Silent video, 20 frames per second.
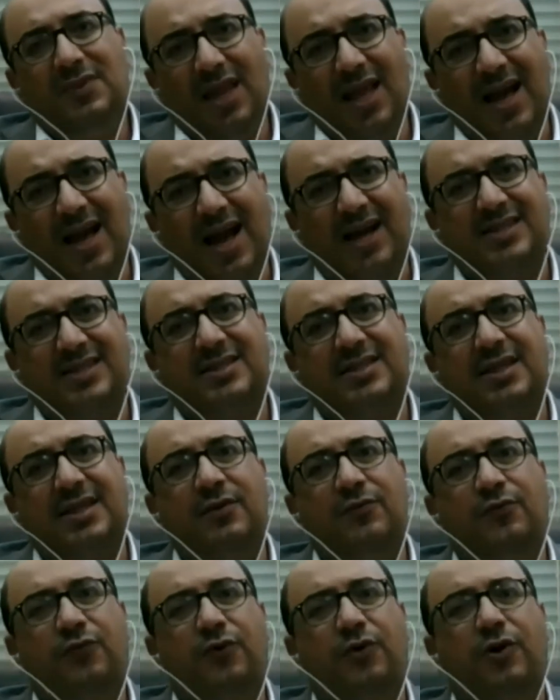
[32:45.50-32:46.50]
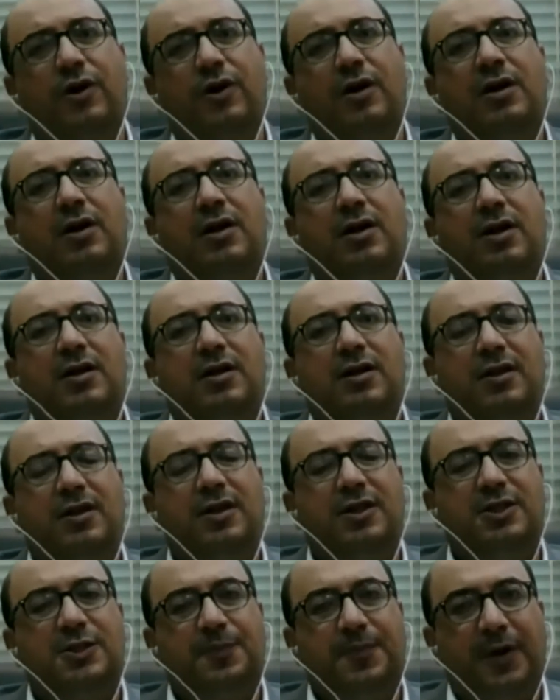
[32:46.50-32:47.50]
asking for
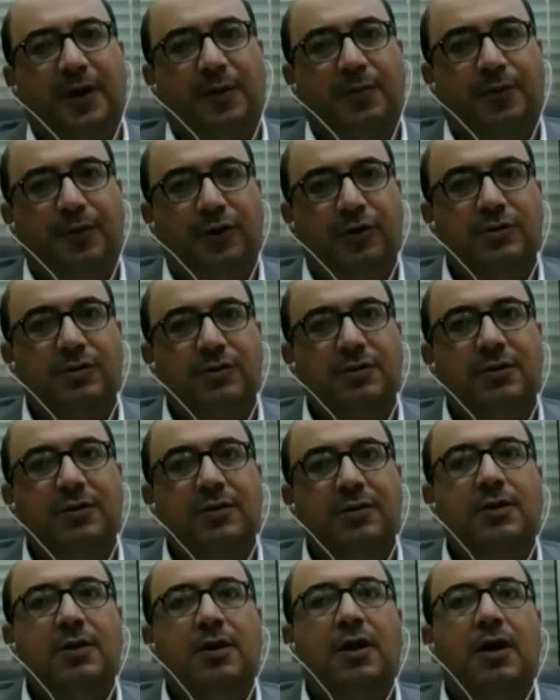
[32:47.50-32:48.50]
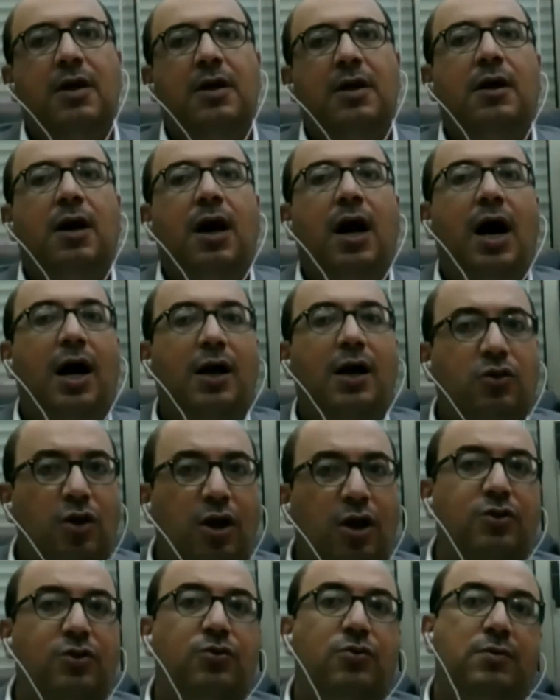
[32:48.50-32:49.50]
these papers. I
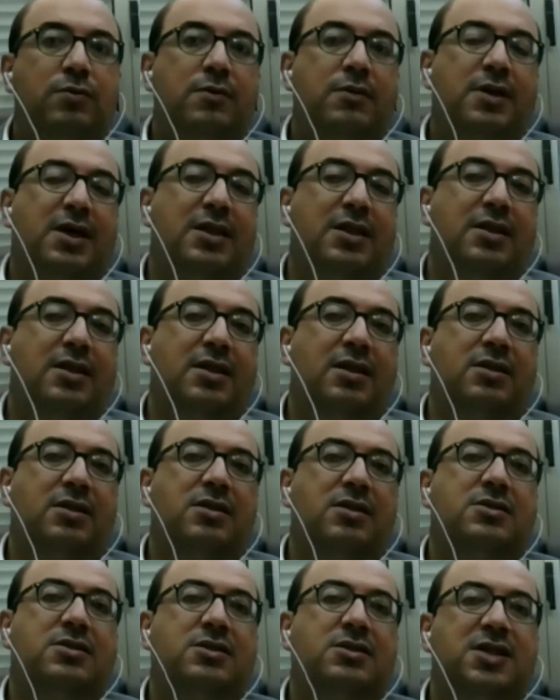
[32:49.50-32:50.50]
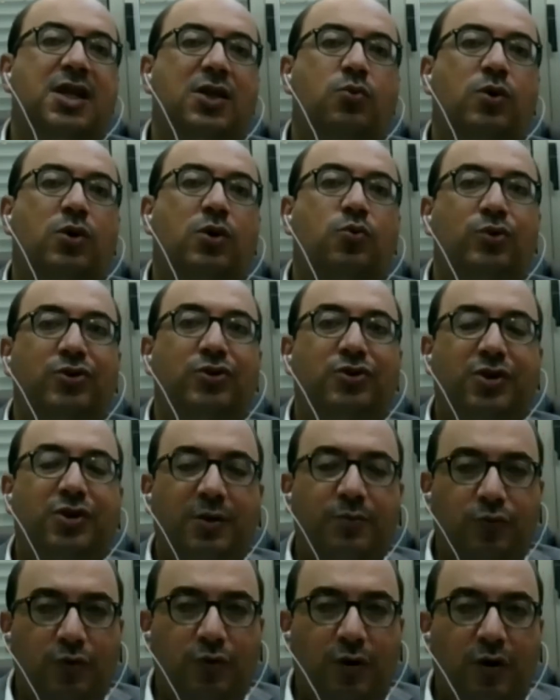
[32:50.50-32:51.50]
told you that this is not what we
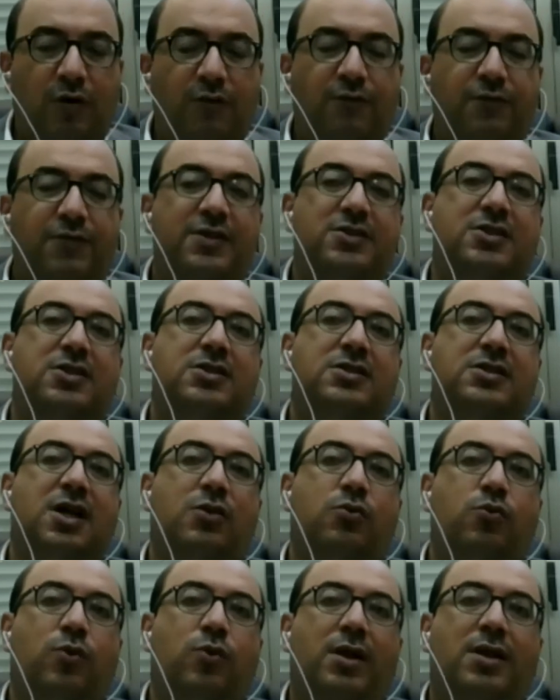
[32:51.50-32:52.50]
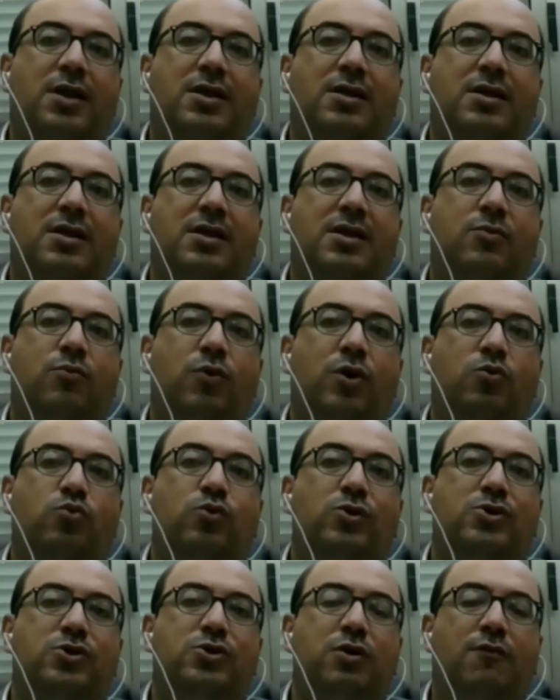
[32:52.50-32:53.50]
dreamt of. This is not what
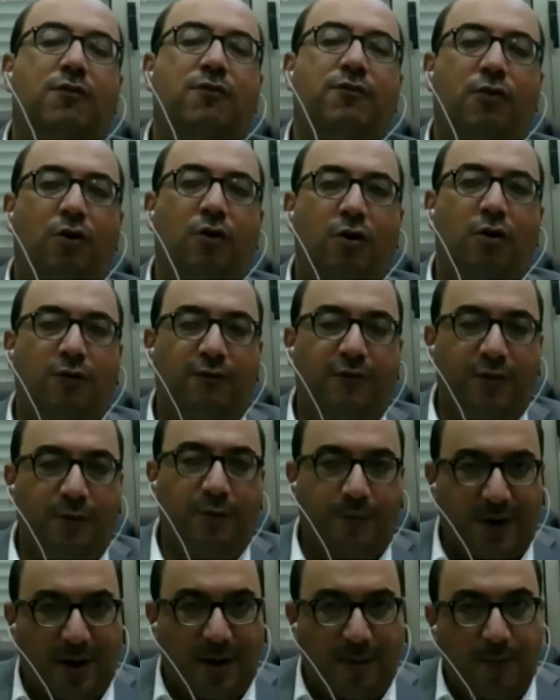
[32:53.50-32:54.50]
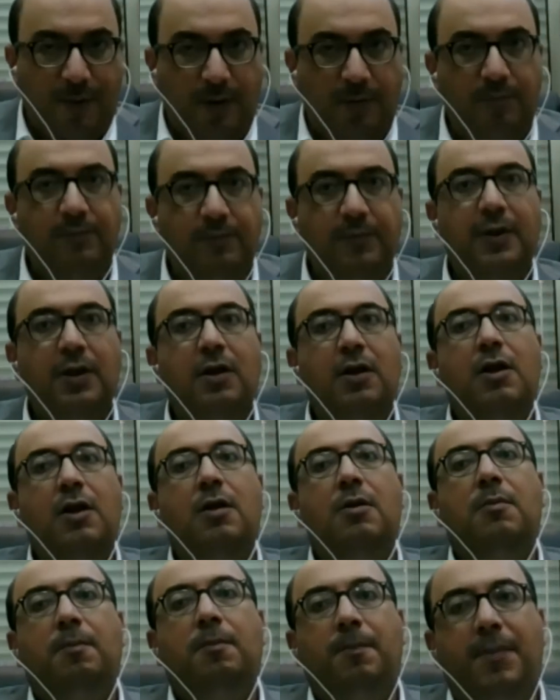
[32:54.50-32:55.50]
will solve all of the problem.
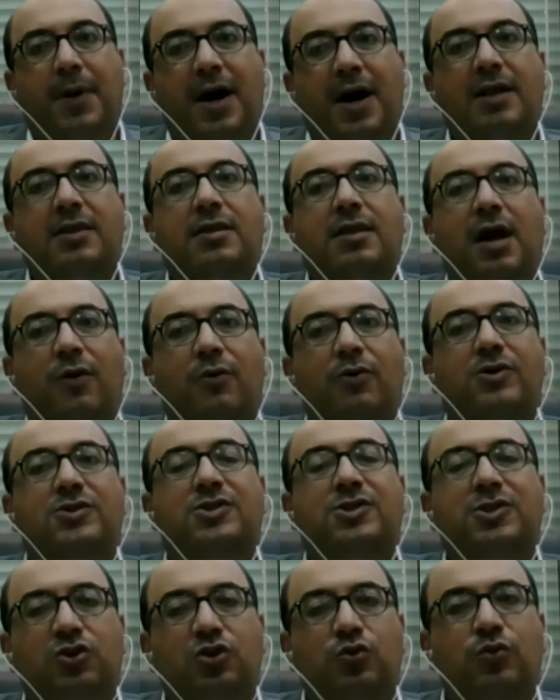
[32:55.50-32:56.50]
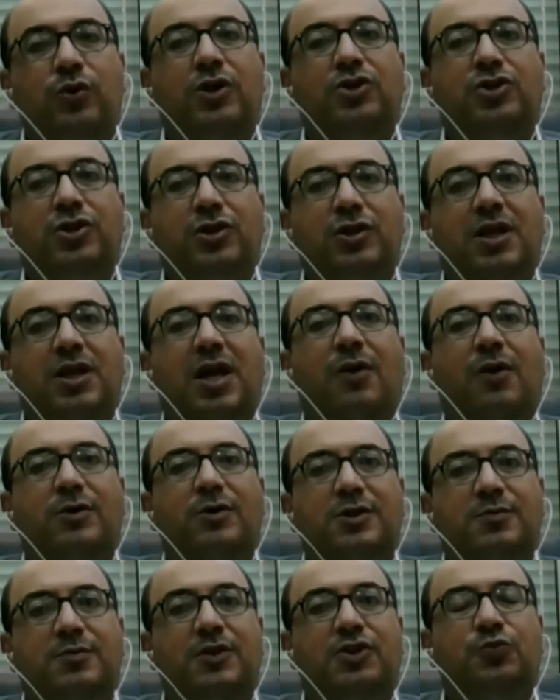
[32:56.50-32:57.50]
But our situation now
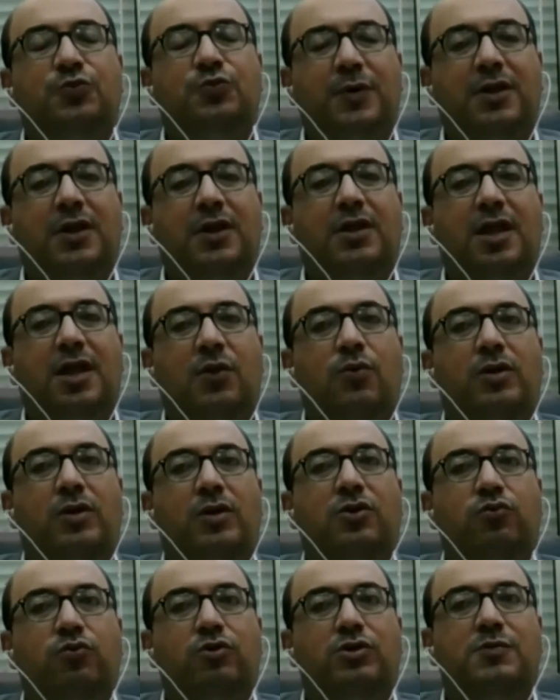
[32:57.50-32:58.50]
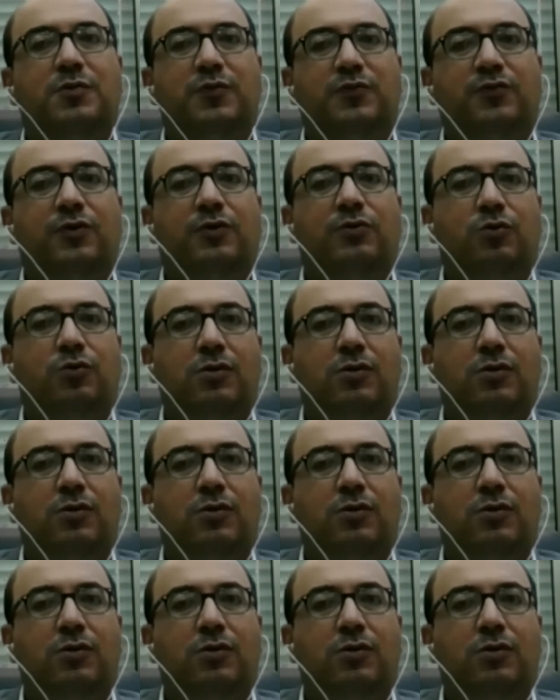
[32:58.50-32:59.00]
is much better than what it was before